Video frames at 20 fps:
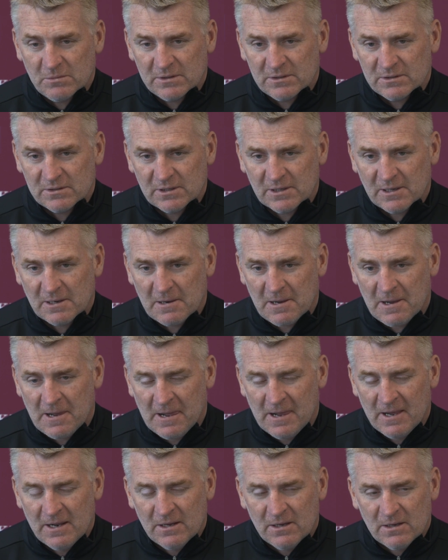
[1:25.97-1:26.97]
And,
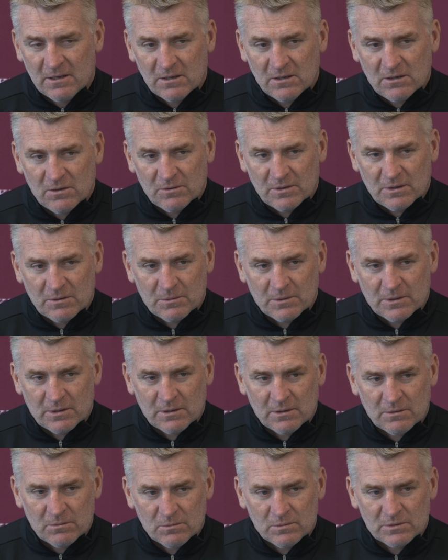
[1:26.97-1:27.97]
you know, they were
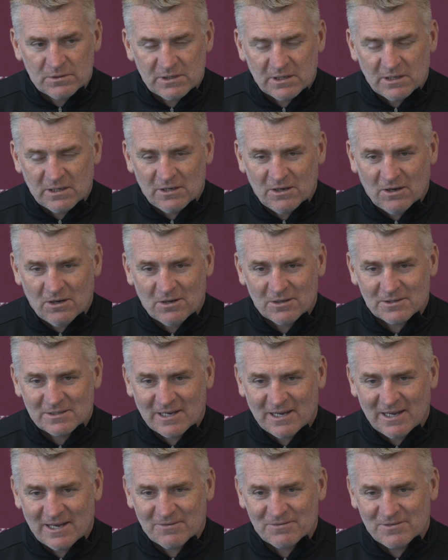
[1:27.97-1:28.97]
singing their
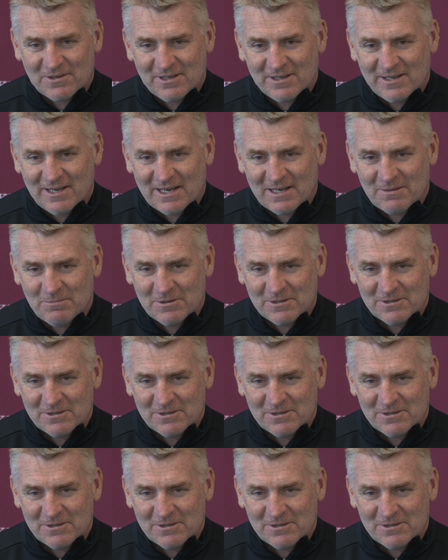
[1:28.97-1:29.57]
hearts out after the game.